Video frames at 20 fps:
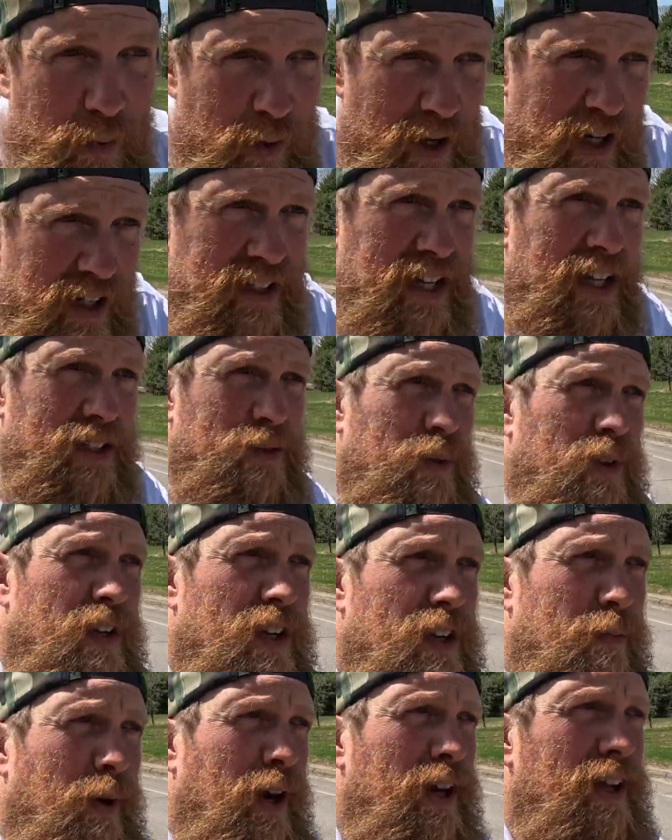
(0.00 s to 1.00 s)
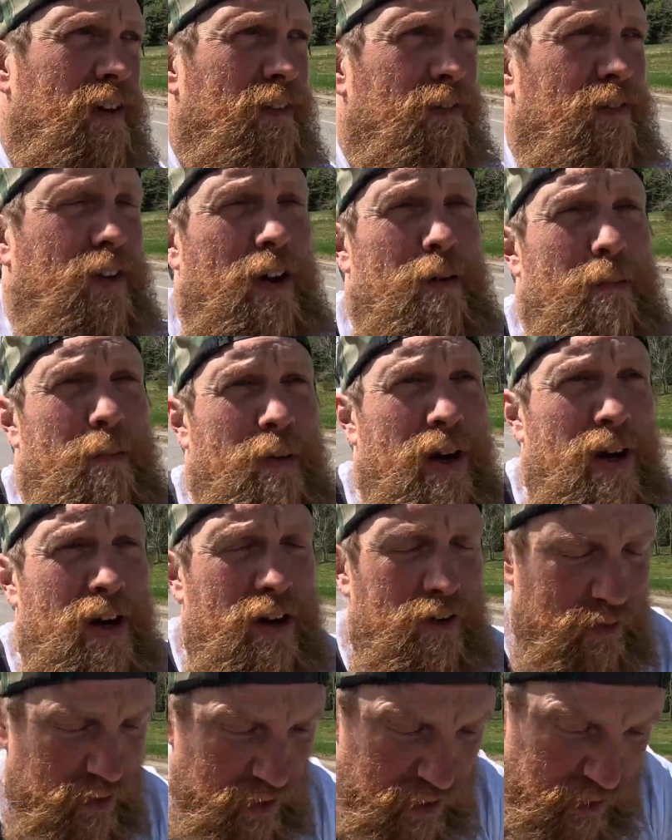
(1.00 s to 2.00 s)
way to test with the e-bike if I'm
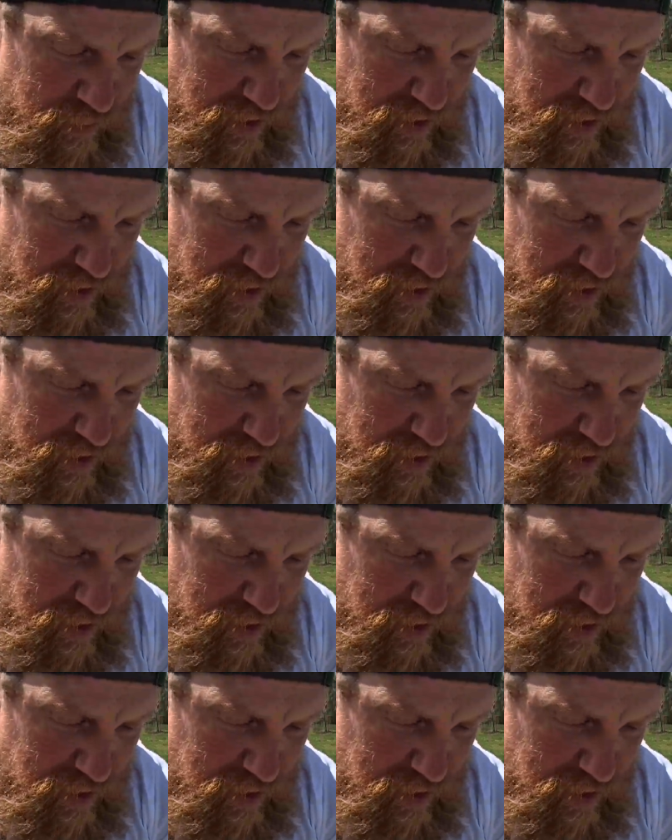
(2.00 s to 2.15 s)
uh, really